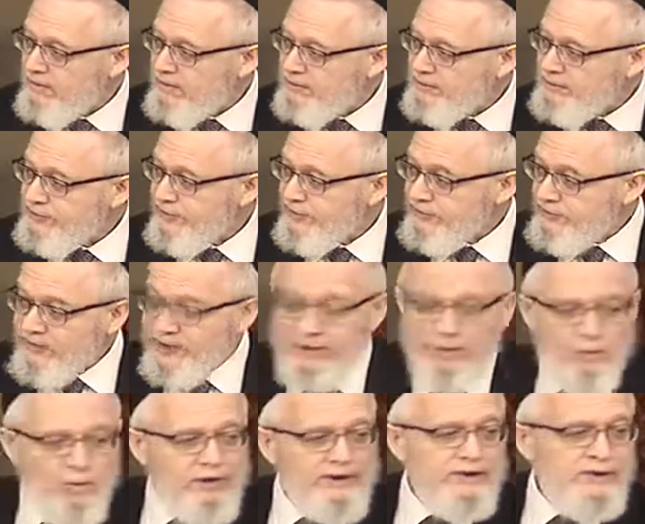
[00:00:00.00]
So the money,
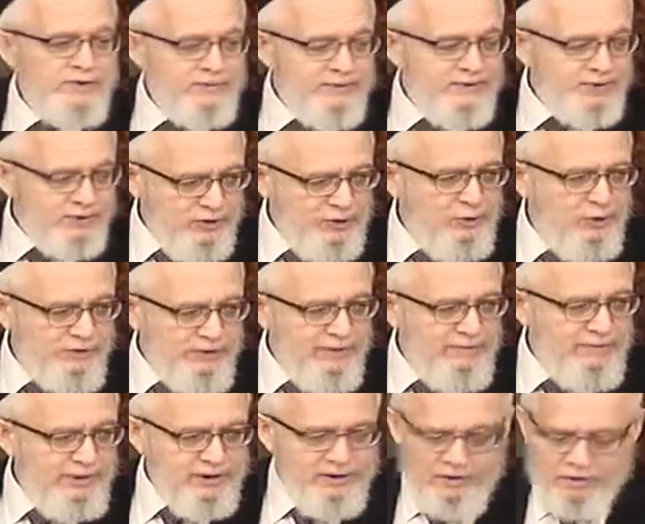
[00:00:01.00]
what are you supposed to do with that
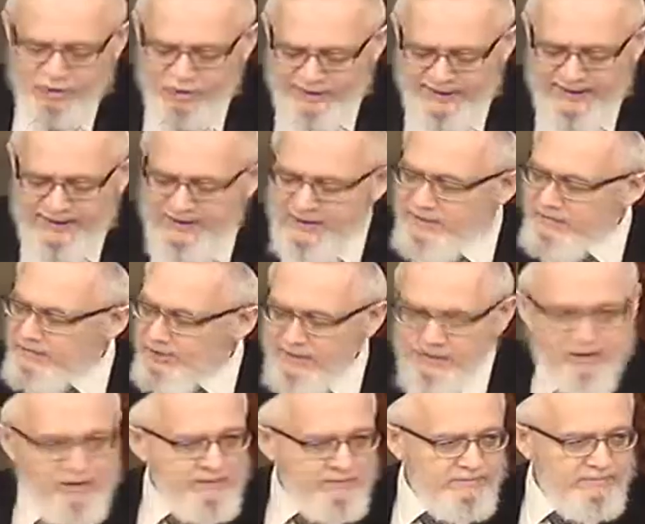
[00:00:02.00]
money? You should take that
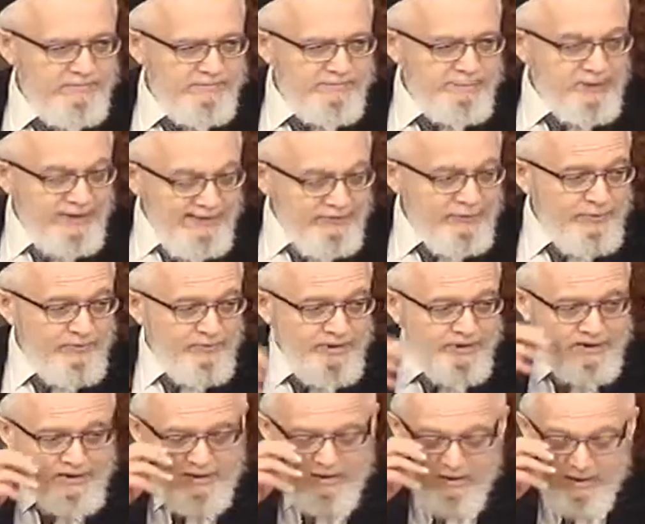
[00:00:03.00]
money,
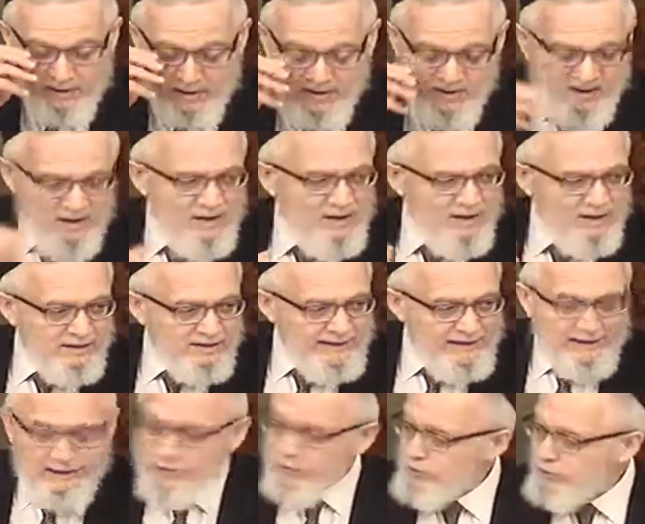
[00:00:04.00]
preferably,
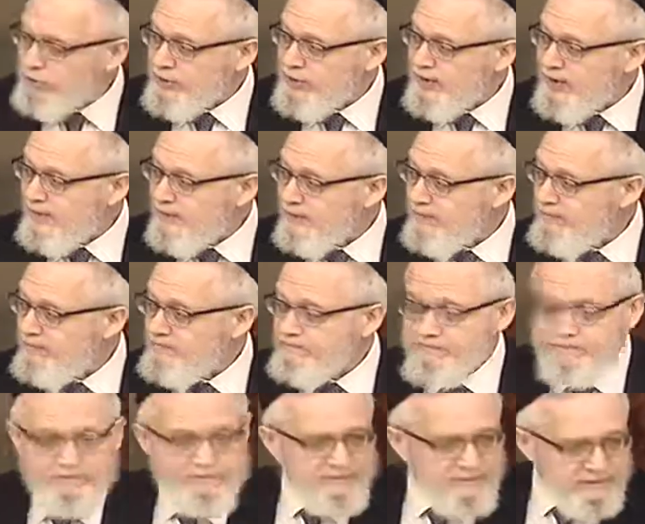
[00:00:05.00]
take to Yerushalayim,
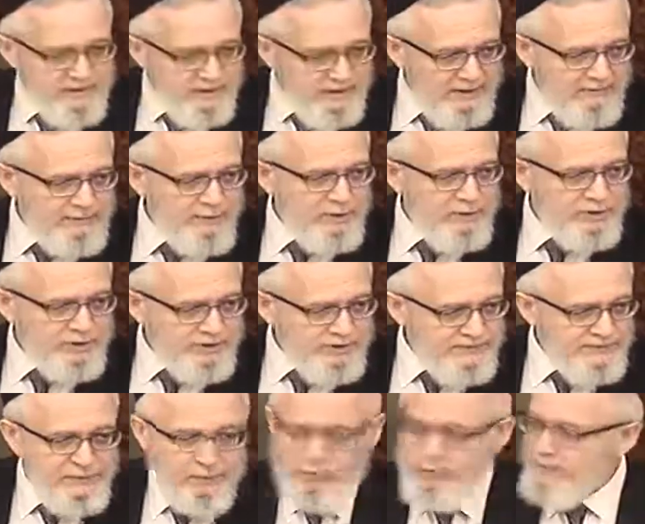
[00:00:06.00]
and purchase
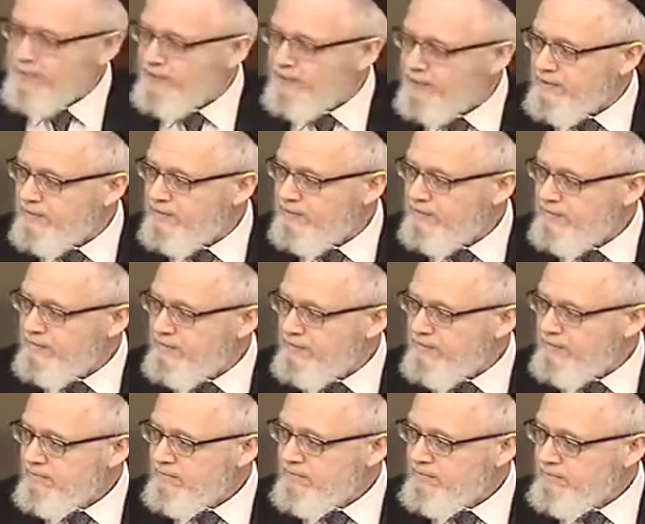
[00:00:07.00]
food with it
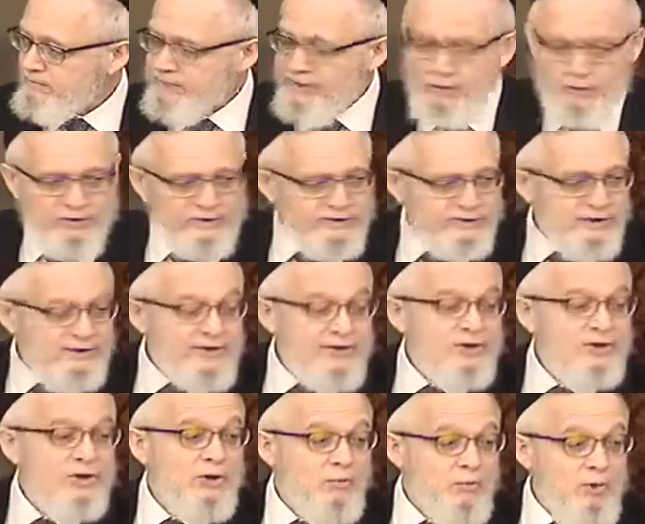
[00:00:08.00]
because
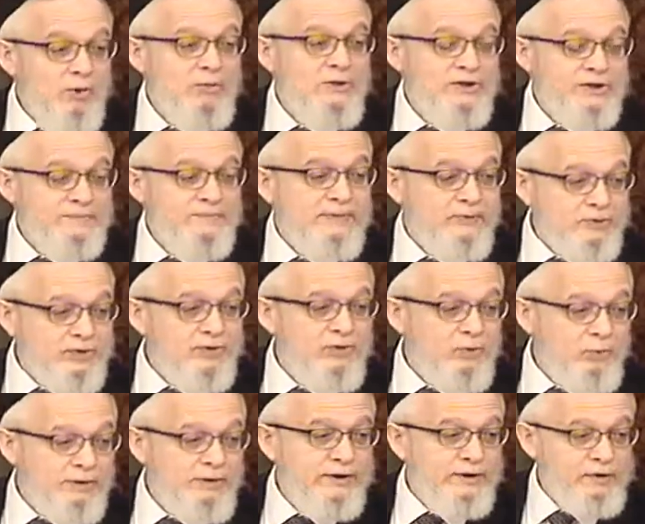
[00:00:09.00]
initially what were you supposed to do
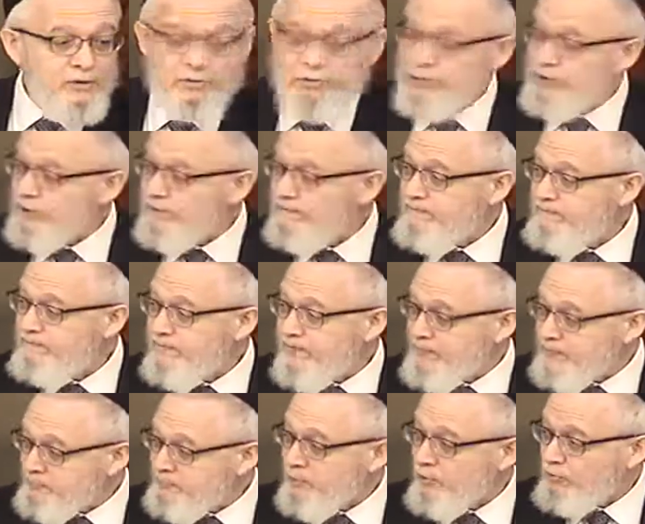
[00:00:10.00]
with the Kedusha?
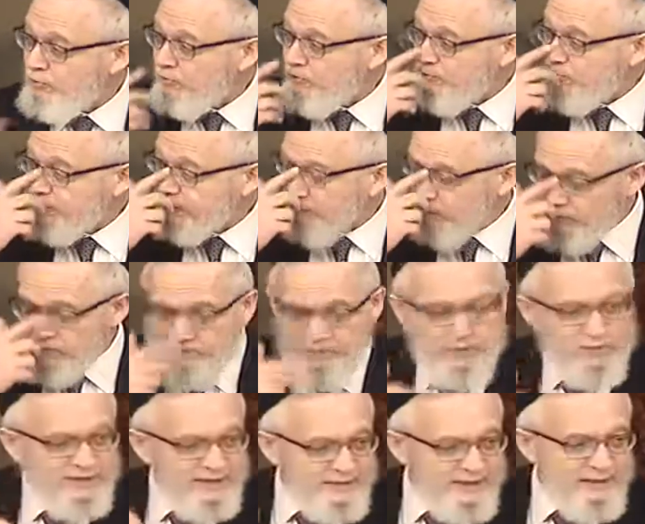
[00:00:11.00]
As produce, you're
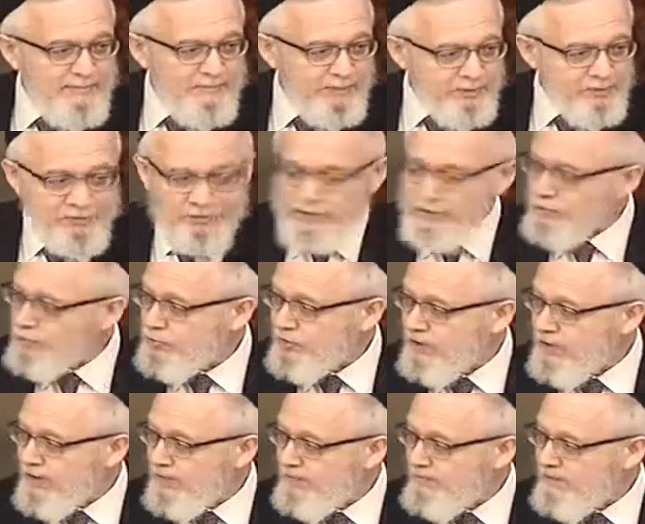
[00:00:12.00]
supposed to eat that produce in
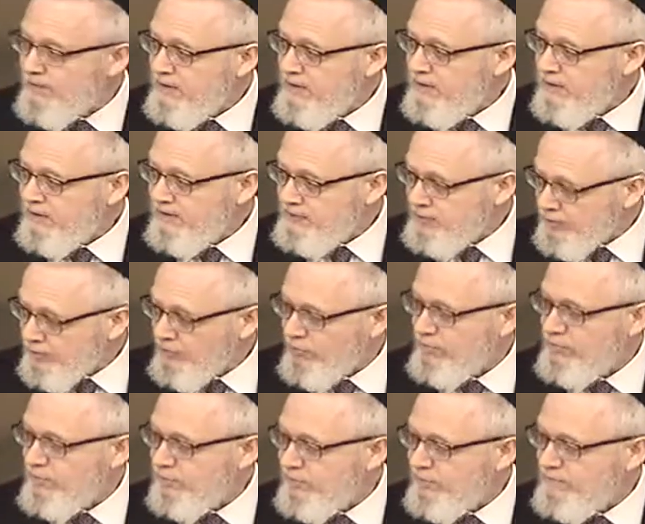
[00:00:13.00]
Yerushalayim. That's a Torah
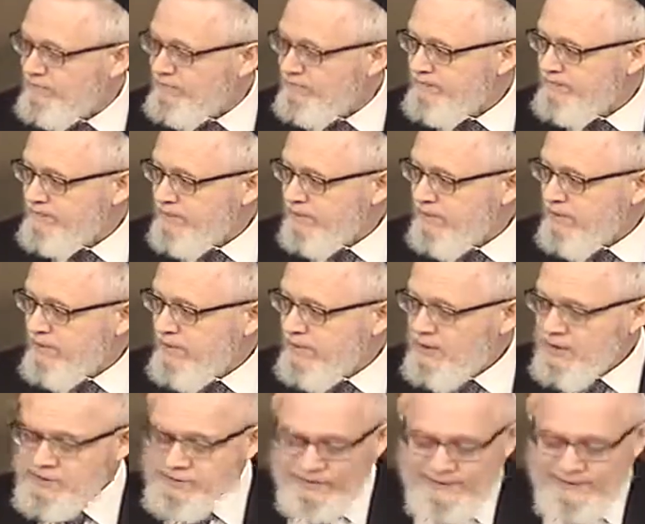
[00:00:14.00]
law. So